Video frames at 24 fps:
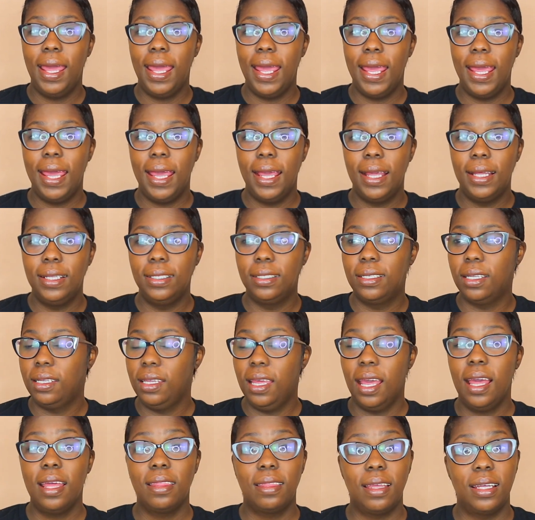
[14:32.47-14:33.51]
And
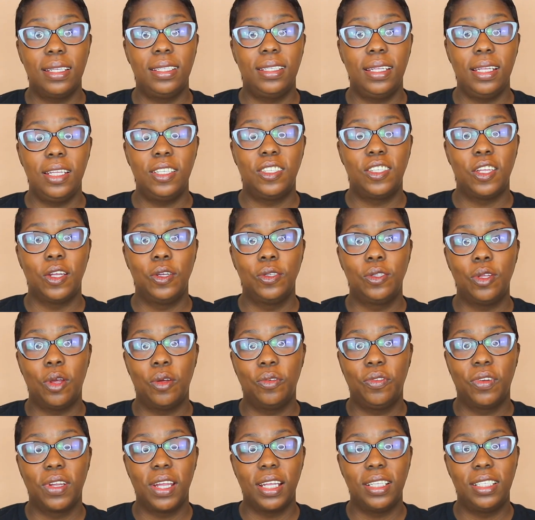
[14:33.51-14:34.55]
yeah, that's it. So
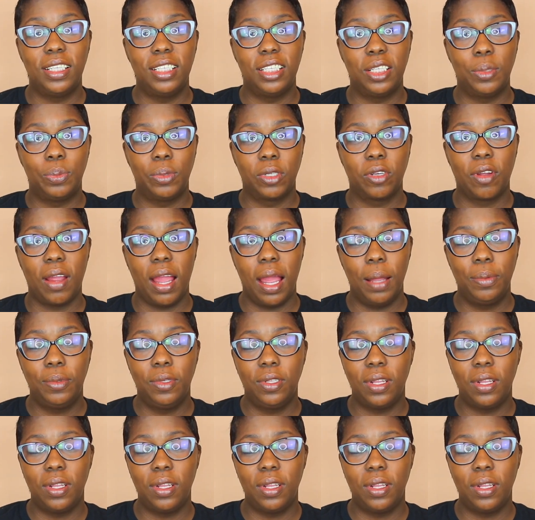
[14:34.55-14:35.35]
don't forget to subscribe.